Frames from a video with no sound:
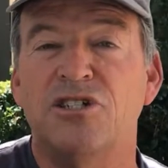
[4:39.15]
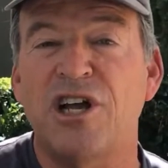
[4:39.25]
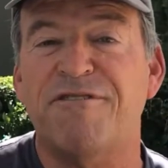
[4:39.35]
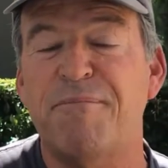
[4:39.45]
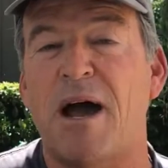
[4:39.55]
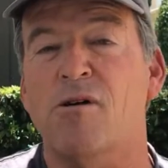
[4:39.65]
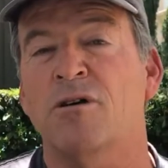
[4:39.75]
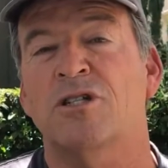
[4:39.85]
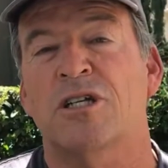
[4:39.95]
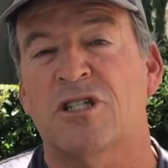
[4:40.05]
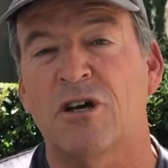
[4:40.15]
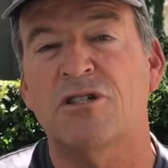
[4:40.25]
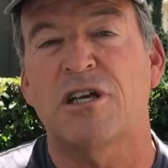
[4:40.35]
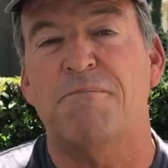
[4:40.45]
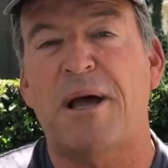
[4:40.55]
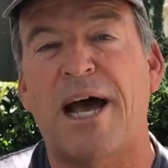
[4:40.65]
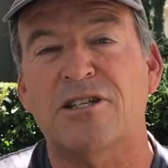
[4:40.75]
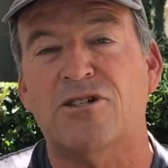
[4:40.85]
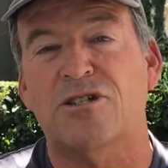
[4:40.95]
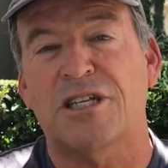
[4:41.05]
Jeff Bauer, who's associate
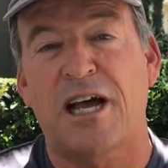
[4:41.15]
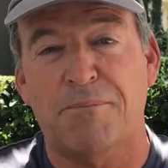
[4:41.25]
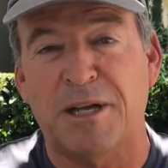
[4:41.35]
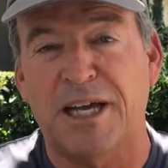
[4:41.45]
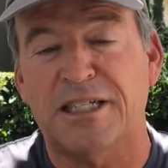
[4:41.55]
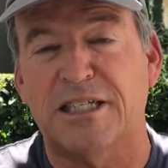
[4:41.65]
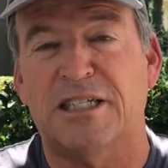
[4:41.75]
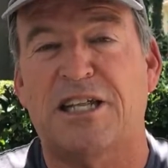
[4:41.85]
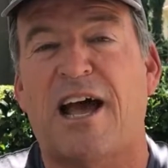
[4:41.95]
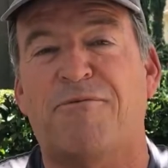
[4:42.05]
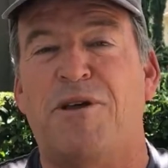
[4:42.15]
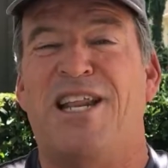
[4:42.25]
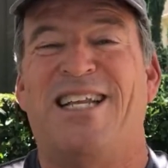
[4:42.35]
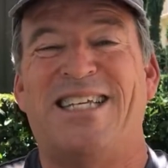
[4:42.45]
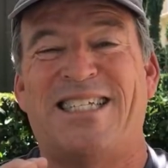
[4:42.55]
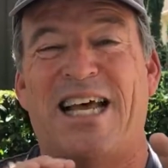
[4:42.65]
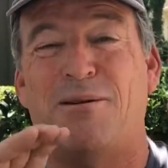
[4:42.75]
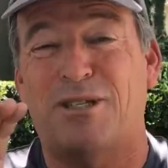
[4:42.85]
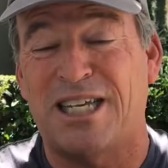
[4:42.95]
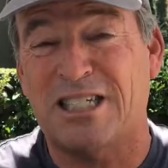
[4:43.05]
pastor, is helping us in staff meeting to set
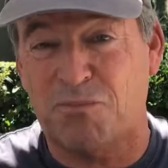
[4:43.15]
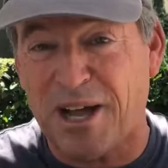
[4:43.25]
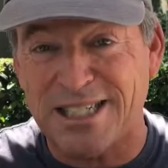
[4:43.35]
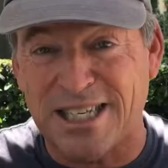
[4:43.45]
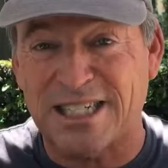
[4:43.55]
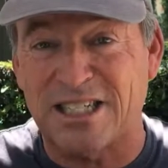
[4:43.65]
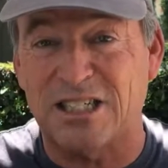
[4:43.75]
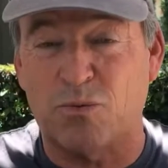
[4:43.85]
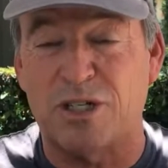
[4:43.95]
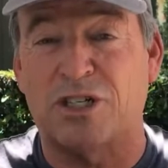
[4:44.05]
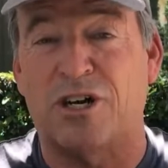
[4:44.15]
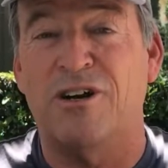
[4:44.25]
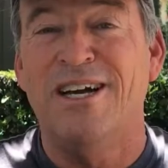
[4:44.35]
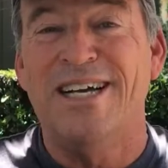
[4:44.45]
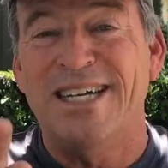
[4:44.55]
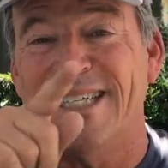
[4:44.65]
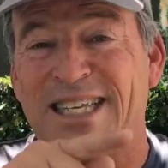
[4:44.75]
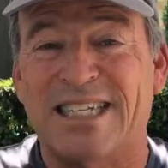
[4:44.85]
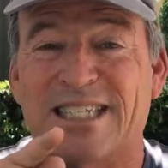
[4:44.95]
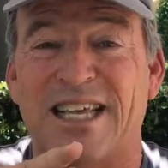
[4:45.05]
up 6x6s, which are
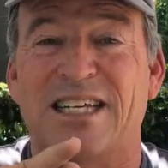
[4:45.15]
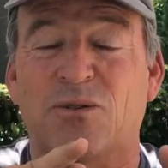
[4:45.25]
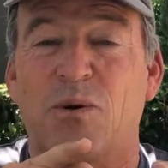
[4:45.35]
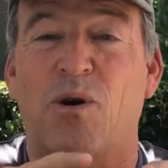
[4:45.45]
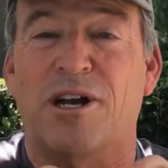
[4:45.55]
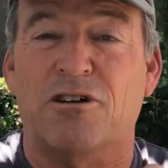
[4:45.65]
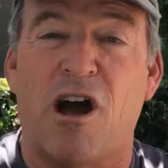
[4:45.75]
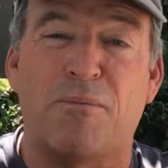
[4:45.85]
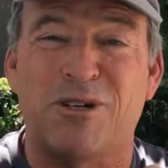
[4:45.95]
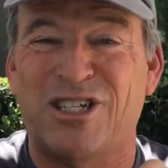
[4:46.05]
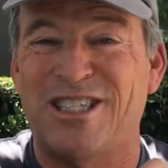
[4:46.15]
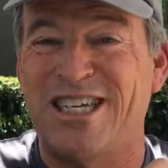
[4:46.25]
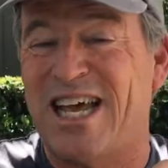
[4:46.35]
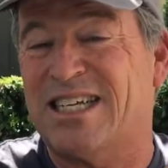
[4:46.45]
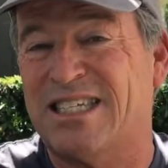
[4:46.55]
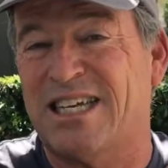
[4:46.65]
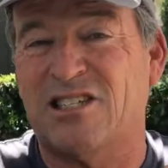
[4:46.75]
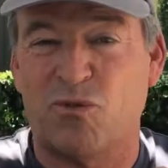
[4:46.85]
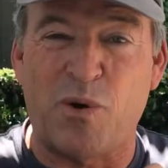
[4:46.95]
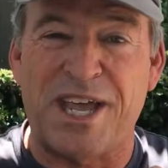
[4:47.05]
six things we want to accomplish in the next
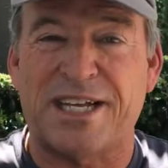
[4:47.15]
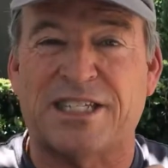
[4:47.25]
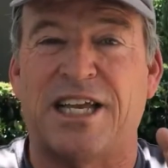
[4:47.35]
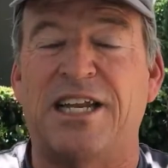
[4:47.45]
6 weeks.